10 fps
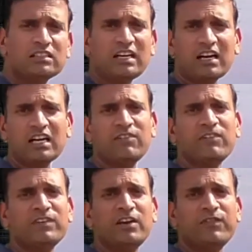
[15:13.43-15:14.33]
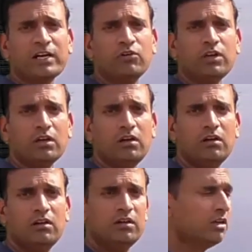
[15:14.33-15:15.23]
the target 15 factorial.
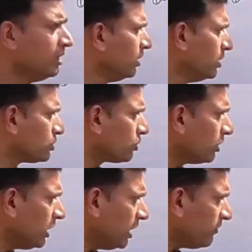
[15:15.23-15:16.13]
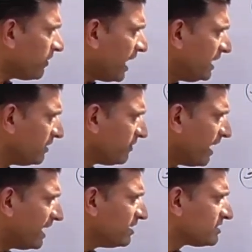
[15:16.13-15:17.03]
So if I
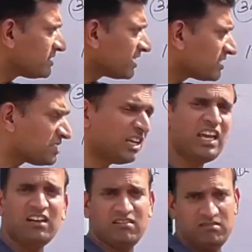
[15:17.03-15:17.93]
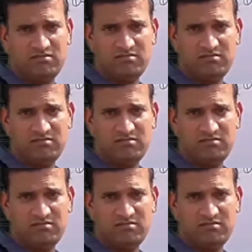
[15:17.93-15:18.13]
divide 16